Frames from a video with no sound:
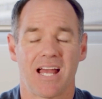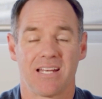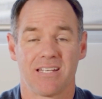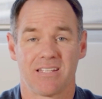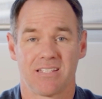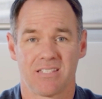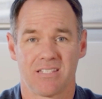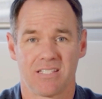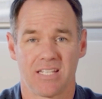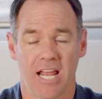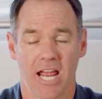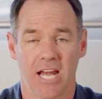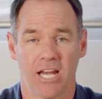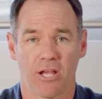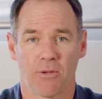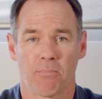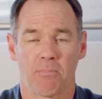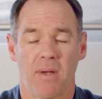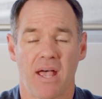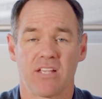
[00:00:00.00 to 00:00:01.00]

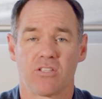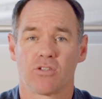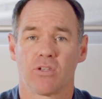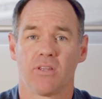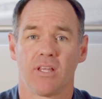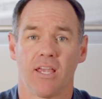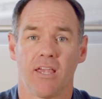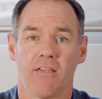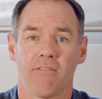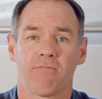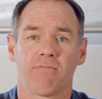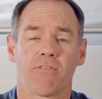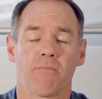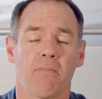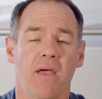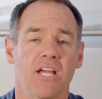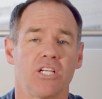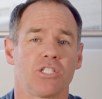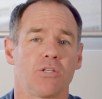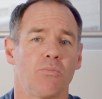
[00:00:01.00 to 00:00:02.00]
understanding based on the
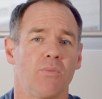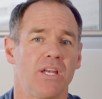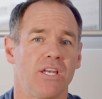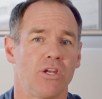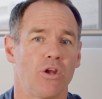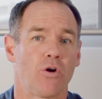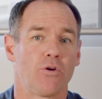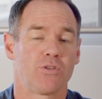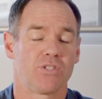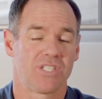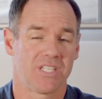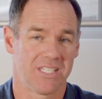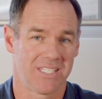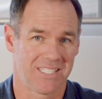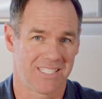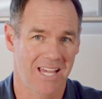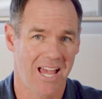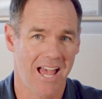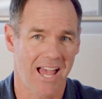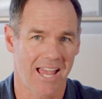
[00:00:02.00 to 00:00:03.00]
information we know
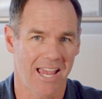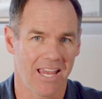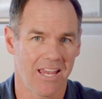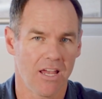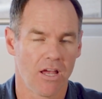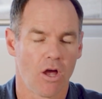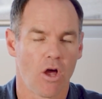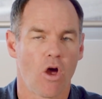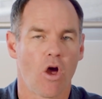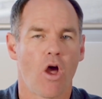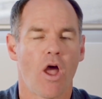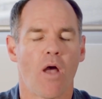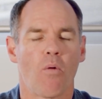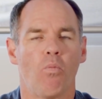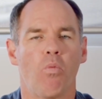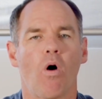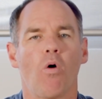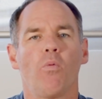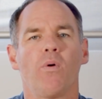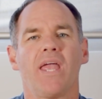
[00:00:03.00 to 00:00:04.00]
today,
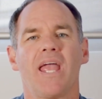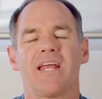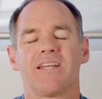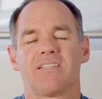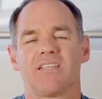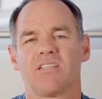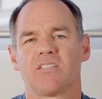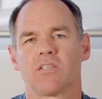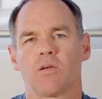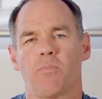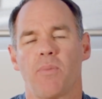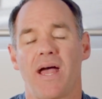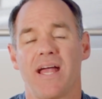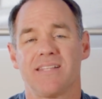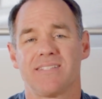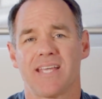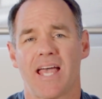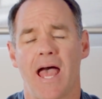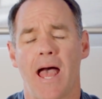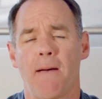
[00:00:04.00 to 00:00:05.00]
what we
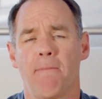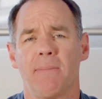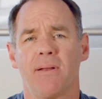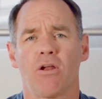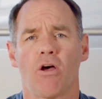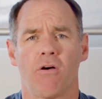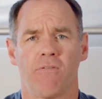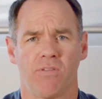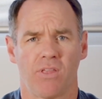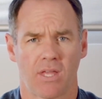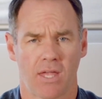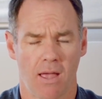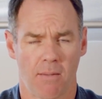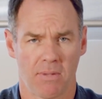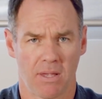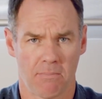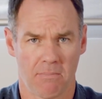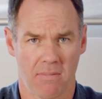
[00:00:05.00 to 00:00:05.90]
anticipate to happen over the coming